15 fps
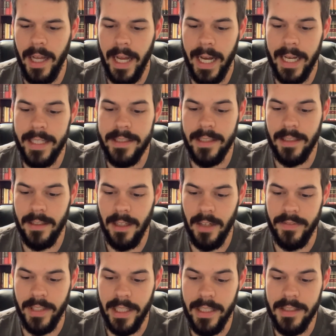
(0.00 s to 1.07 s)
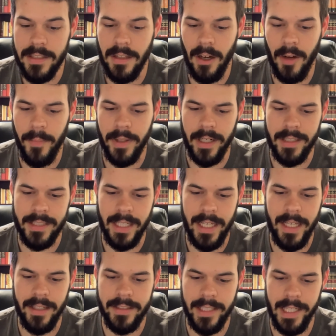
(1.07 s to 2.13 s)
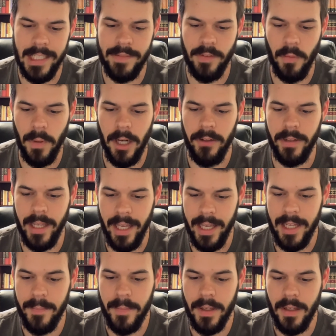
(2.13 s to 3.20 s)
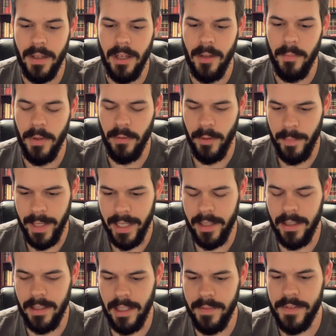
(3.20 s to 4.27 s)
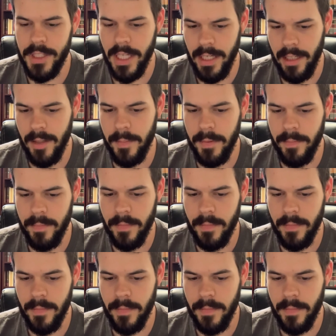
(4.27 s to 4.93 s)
Isaac loved Esau because he had a taste for wild game, but Rebekah loved Jacob.